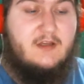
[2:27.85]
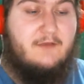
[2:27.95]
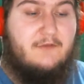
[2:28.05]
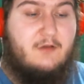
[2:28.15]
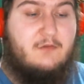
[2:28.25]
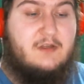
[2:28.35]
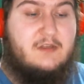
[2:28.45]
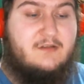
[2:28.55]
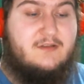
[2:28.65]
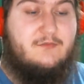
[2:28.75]
If I want
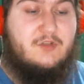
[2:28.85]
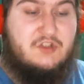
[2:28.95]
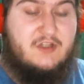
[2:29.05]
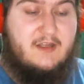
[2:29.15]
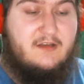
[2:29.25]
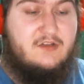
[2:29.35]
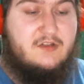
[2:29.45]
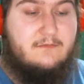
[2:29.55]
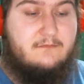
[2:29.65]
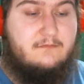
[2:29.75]
YouTube to
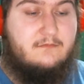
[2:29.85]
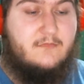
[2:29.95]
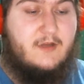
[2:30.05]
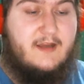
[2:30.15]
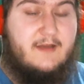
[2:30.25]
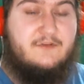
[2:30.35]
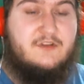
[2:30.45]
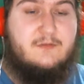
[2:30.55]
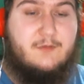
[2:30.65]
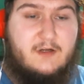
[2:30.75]
change, I have to
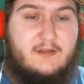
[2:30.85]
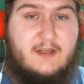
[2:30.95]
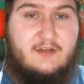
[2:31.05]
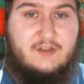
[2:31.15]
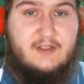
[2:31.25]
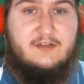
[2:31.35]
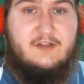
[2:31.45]
spark that change.